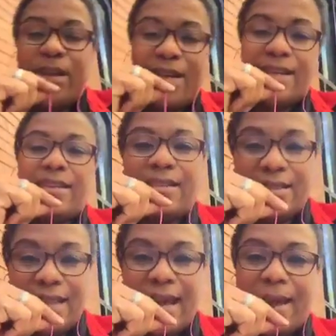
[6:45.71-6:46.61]
I needed to
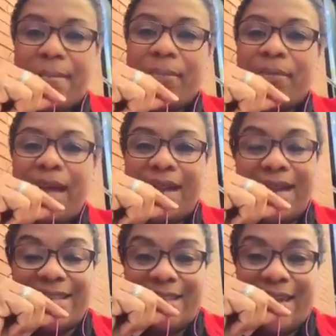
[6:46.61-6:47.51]
say, and
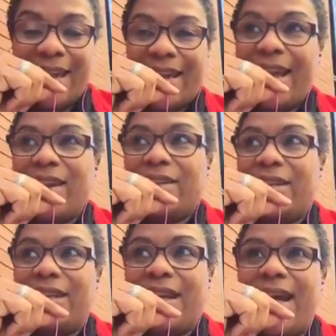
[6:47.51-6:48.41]
I did it, and I held it
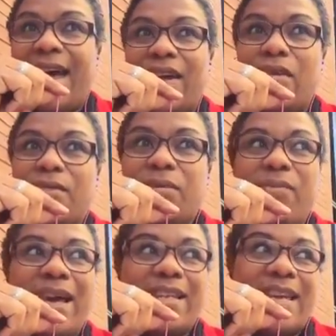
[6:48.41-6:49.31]
in, and I had nervous
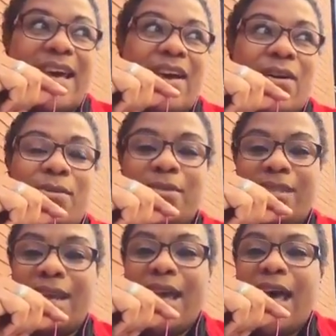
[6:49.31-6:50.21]

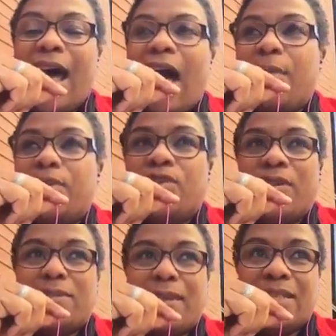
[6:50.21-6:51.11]
breakdowns. I would
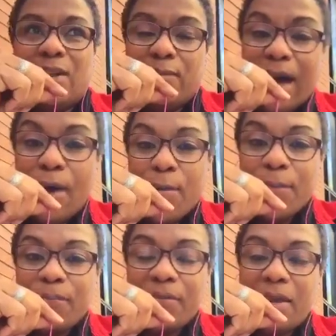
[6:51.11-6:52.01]
stress myself out
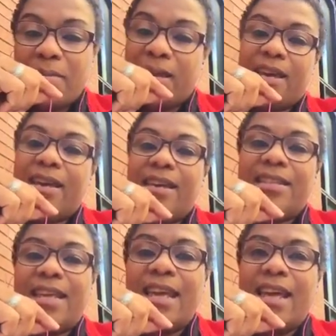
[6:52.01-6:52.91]

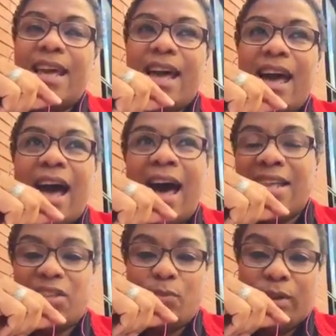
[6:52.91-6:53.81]
because I
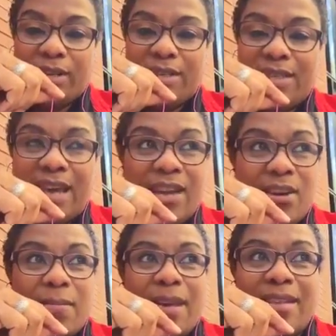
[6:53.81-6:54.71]
didn't want to stand
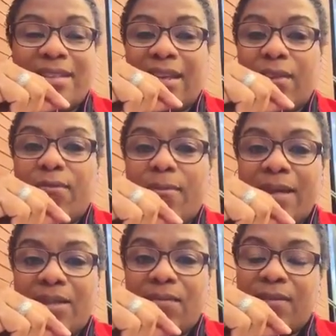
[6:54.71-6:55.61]
up and stick up for
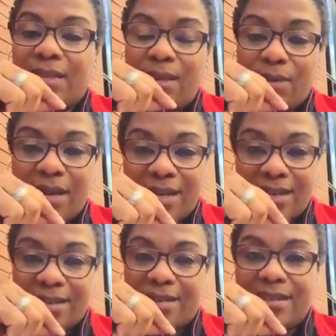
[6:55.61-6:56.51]
myself and say what I
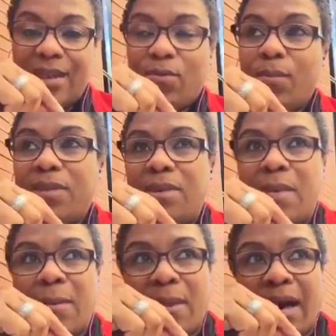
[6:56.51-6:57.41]
needed to say, what was in
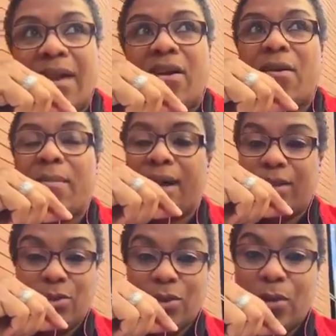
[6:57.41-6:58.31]
my mind, heart,
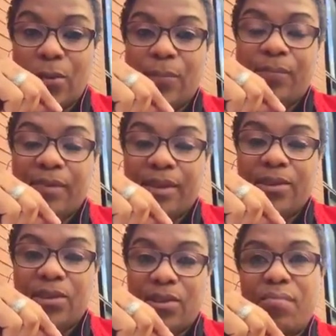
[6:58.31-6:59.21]
body, soul.
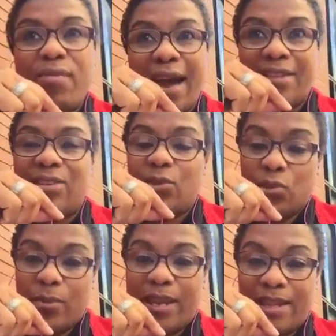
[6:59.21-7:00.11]
So practice
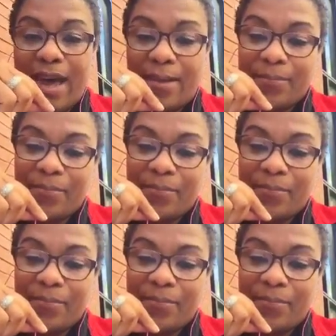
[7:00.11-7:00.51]
doing that